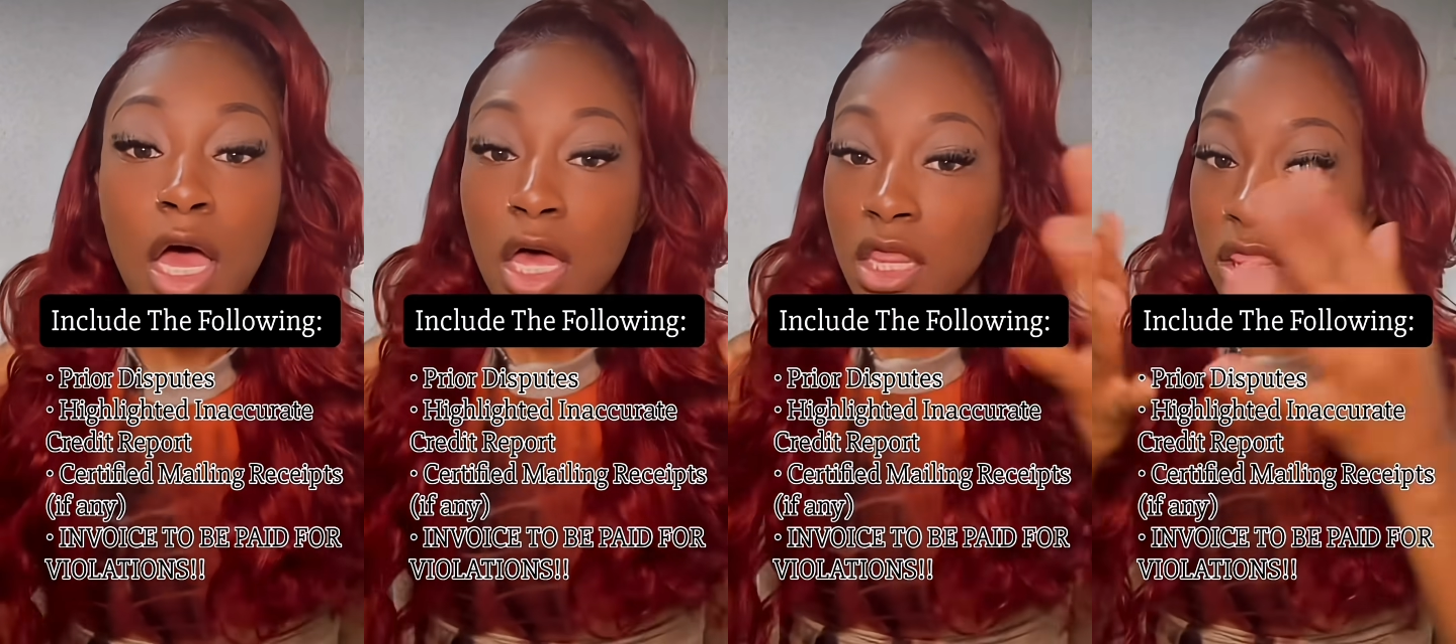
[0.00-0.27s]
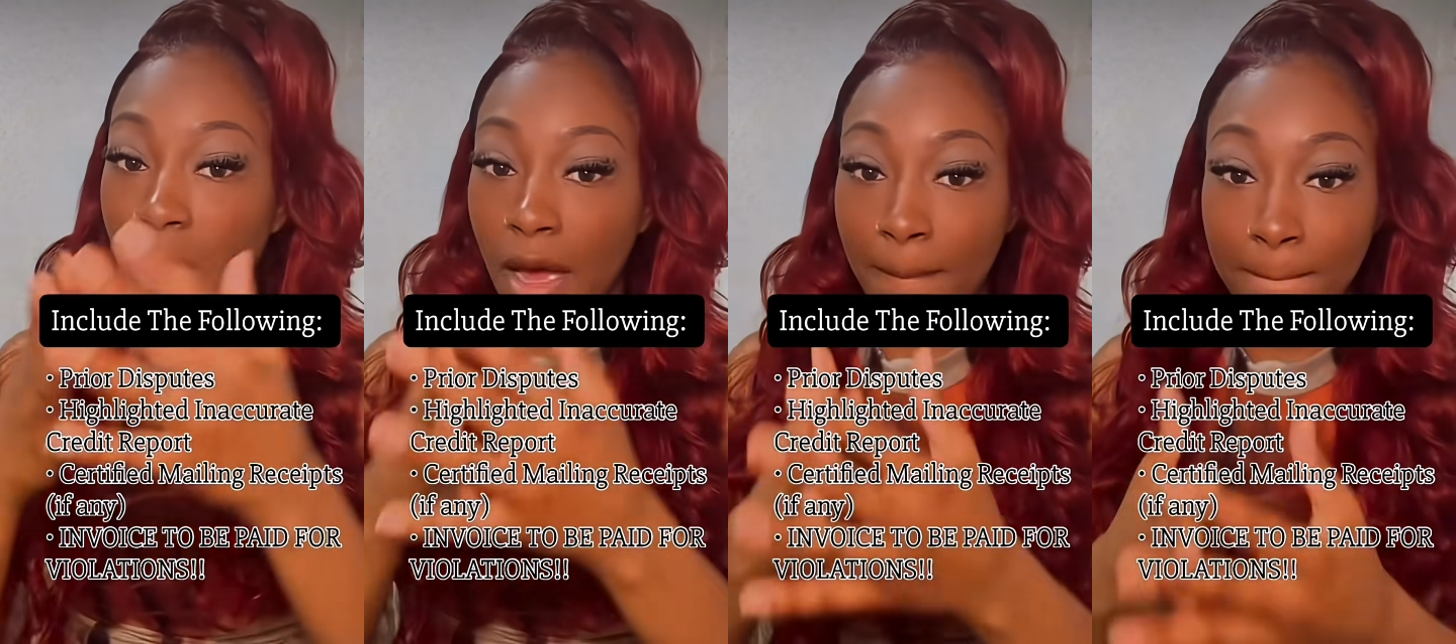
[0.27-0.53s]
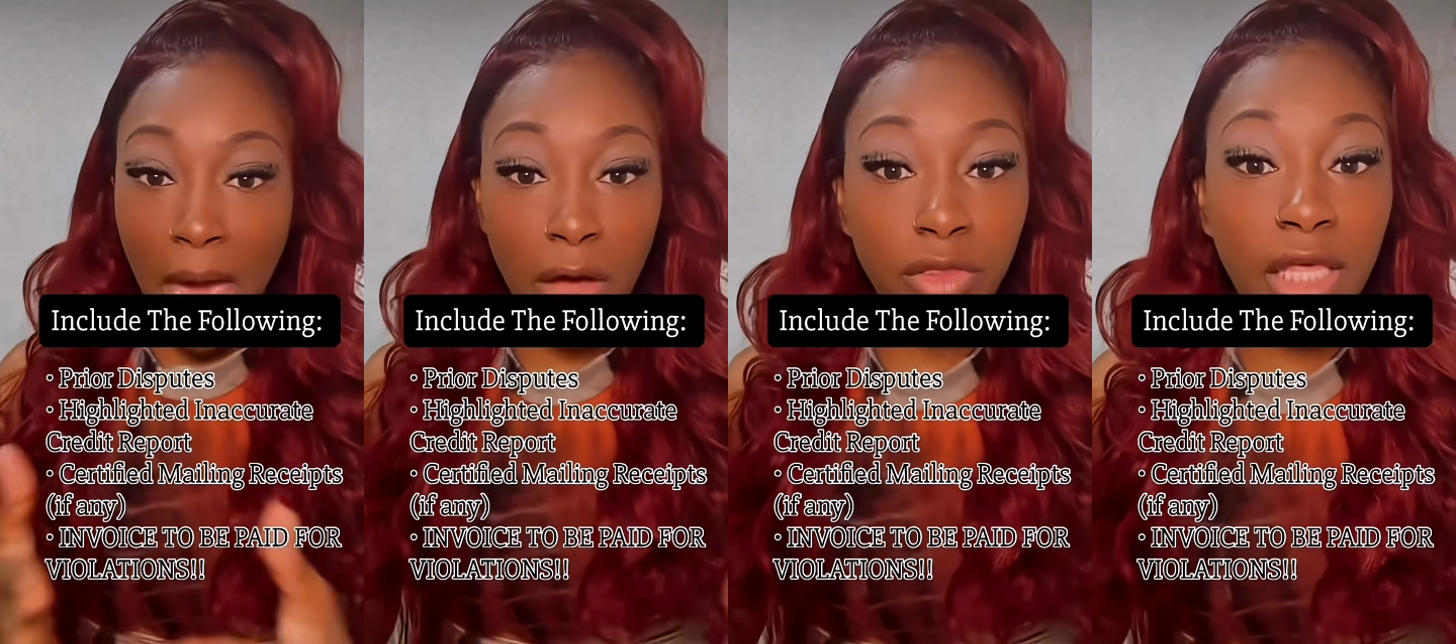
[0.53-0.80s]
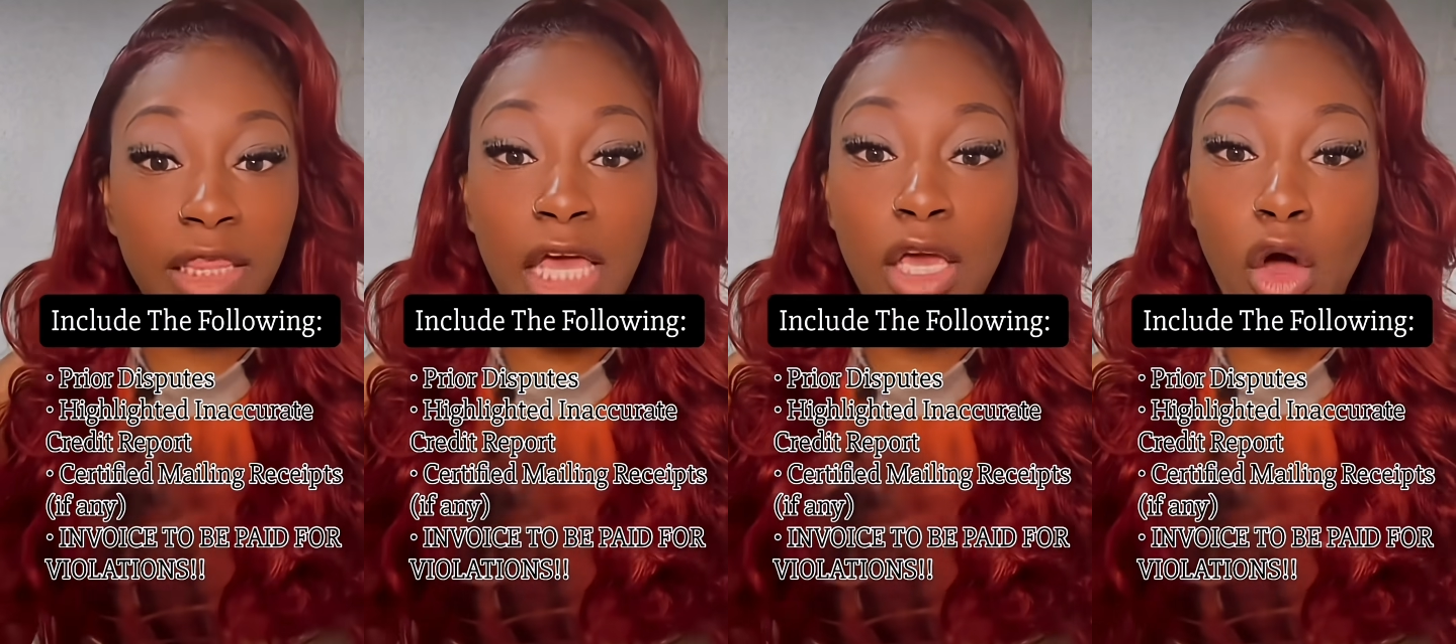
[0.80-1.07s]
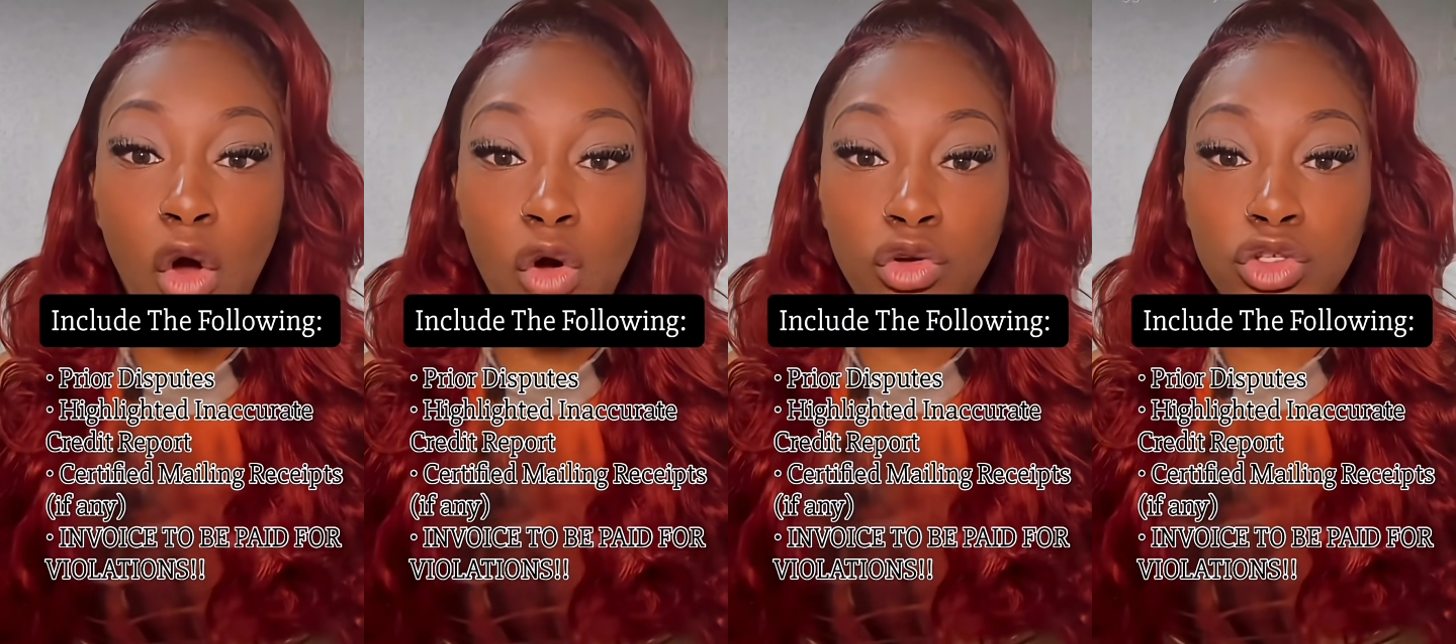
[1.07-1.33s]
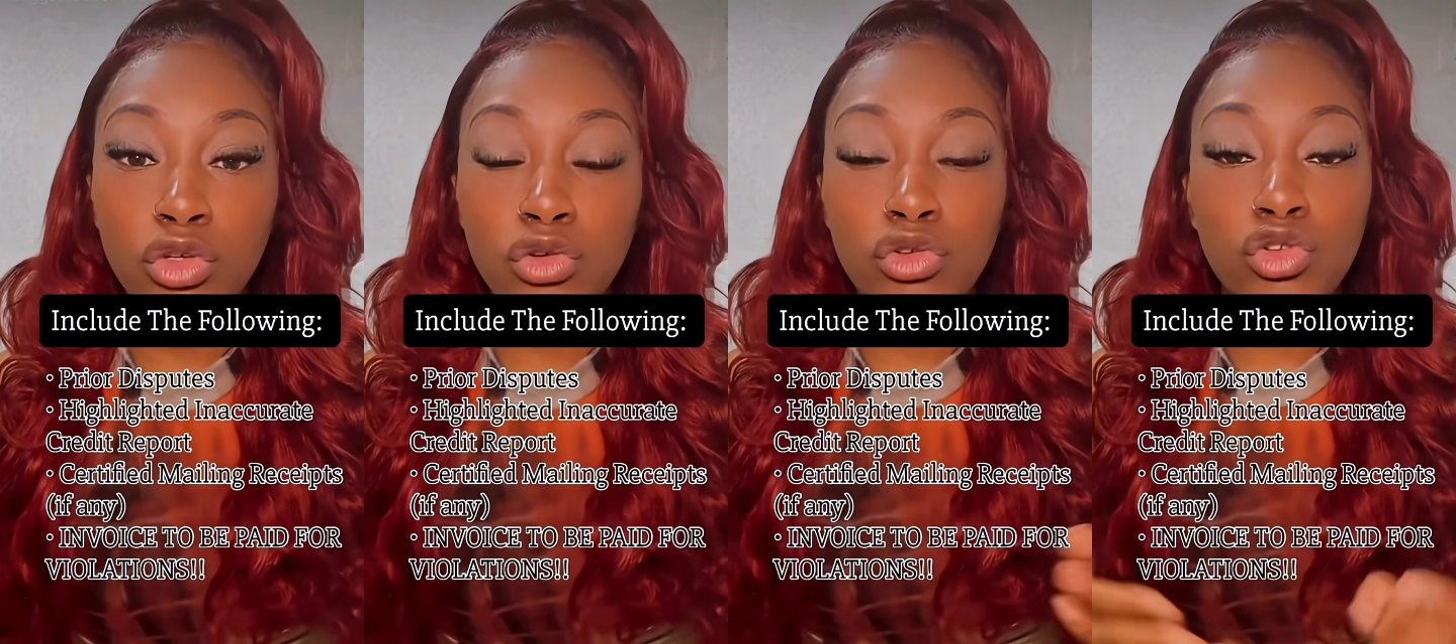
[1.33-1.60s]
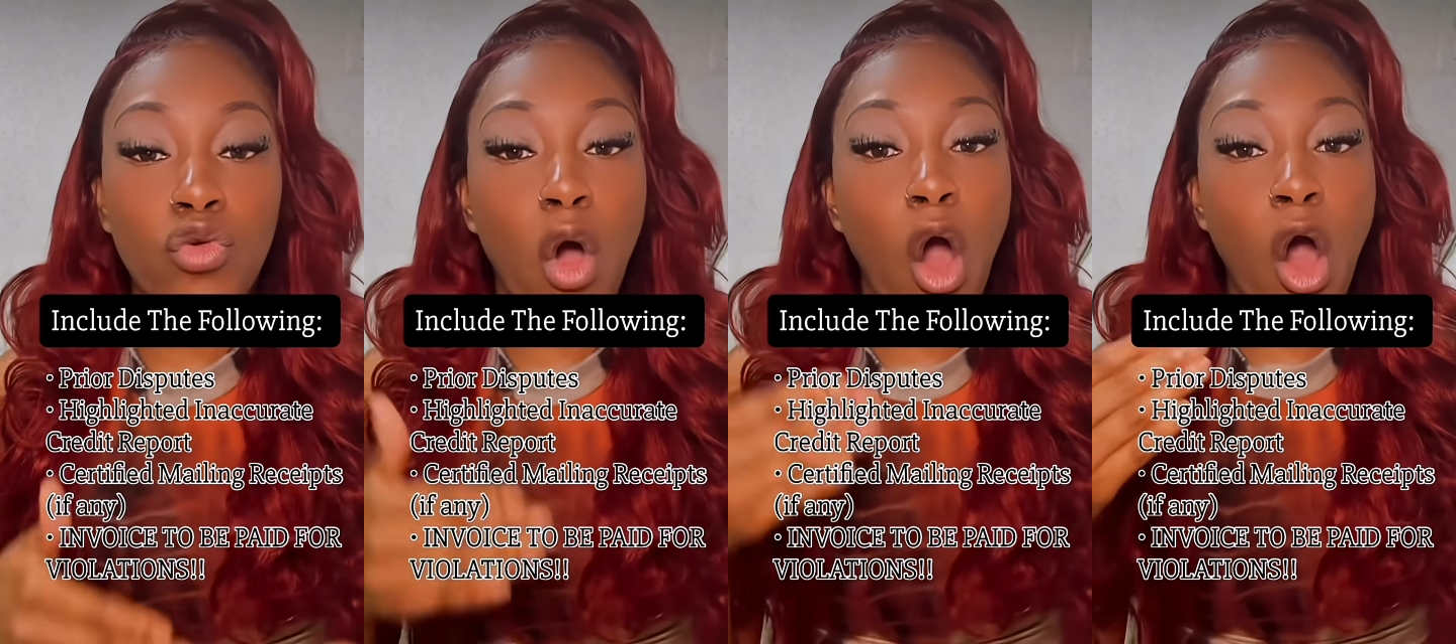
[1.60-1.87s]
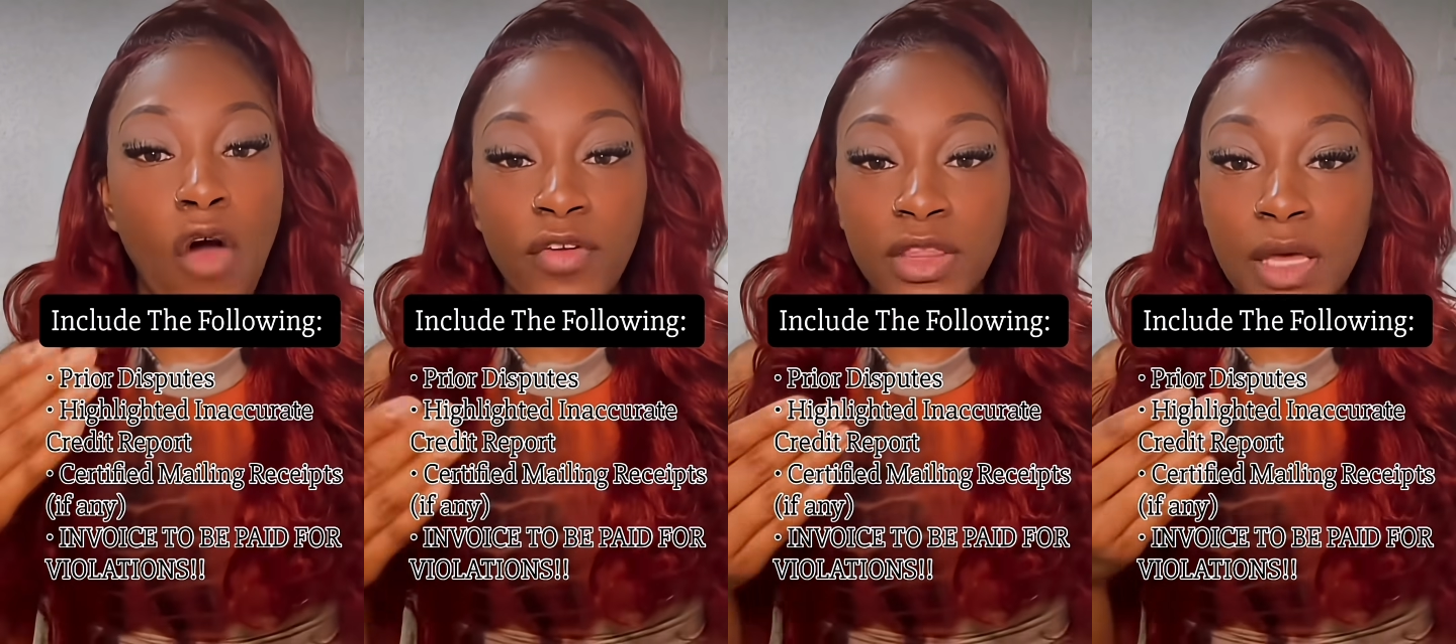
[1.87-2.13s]
the amount that they owe you, you
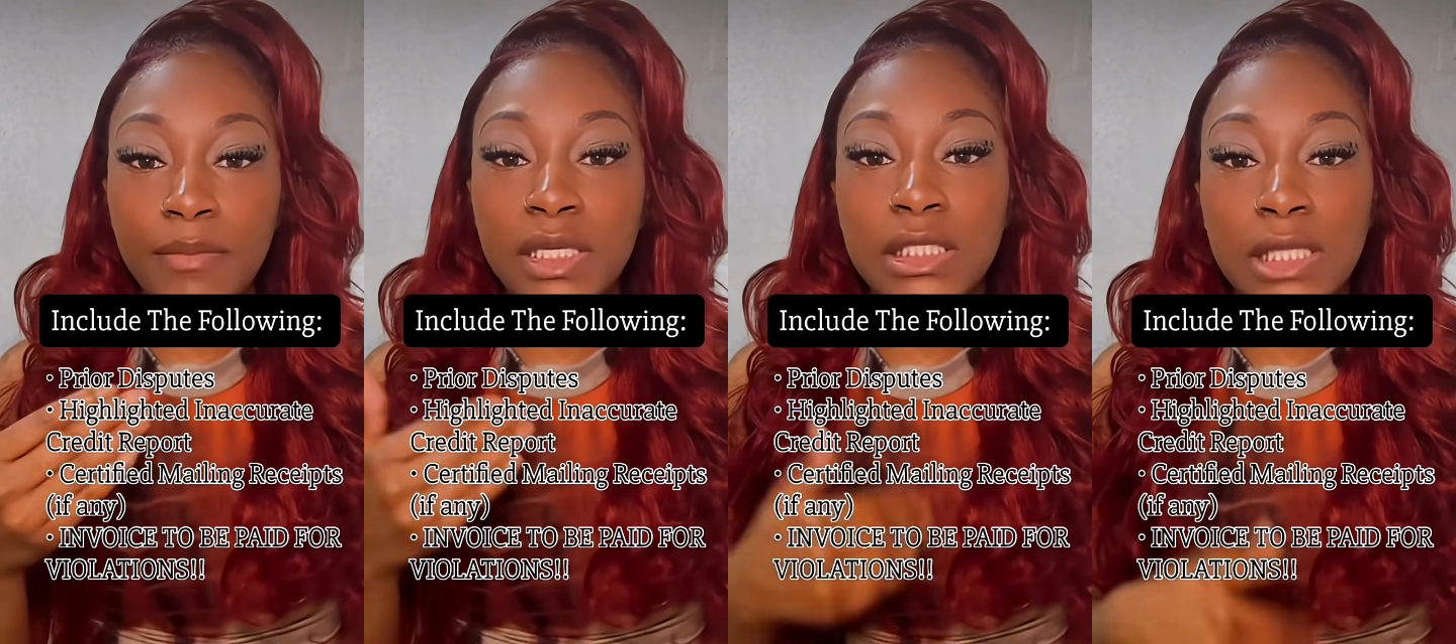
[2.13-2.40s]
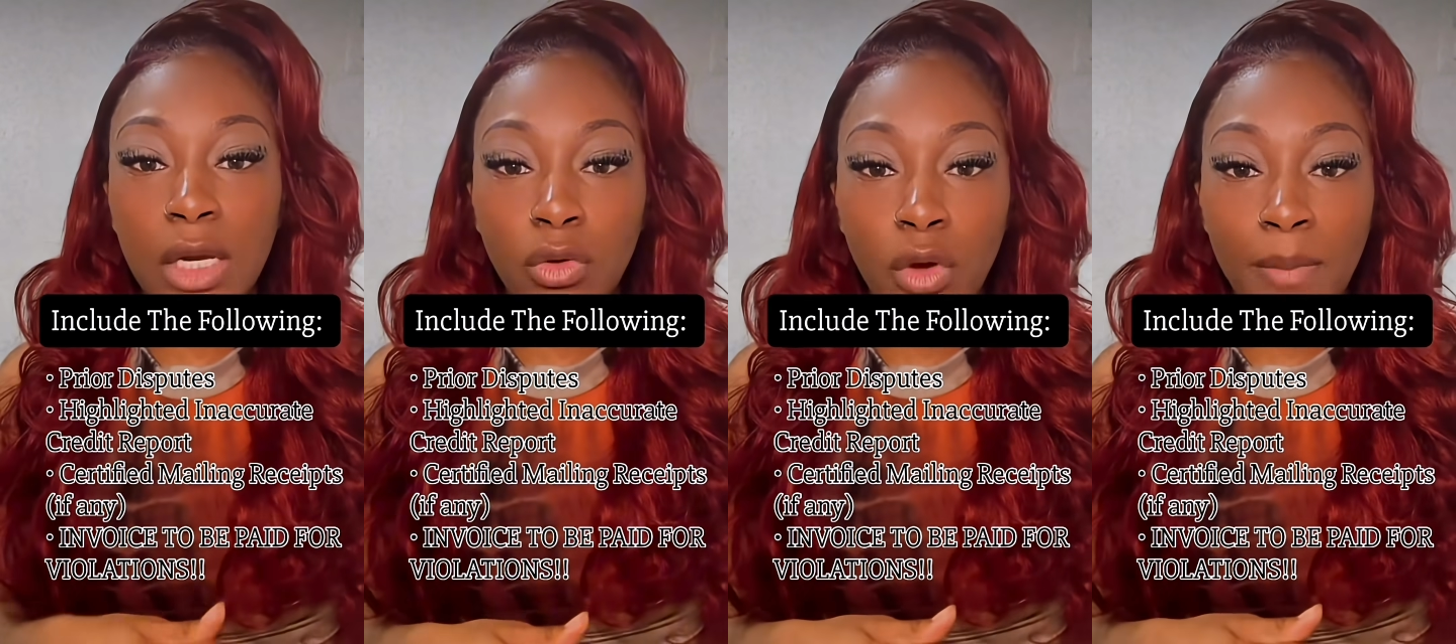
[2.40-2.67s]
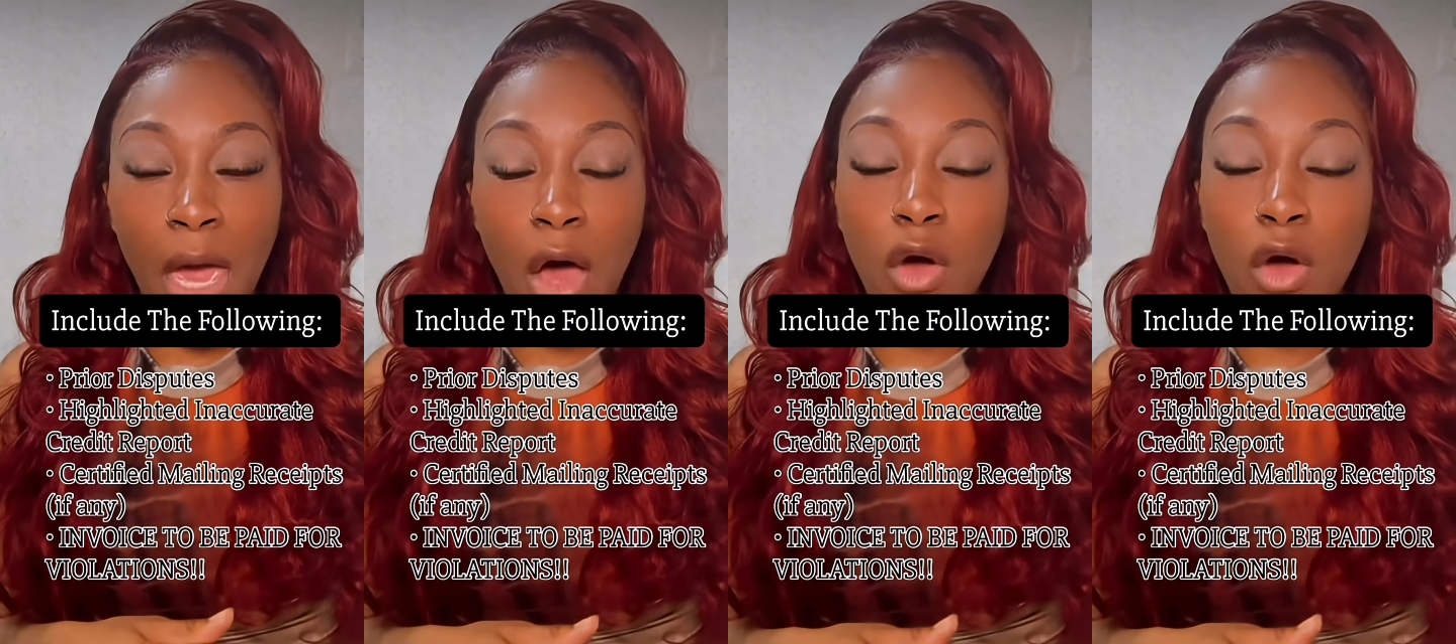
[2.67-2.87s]
offer them a settle amount,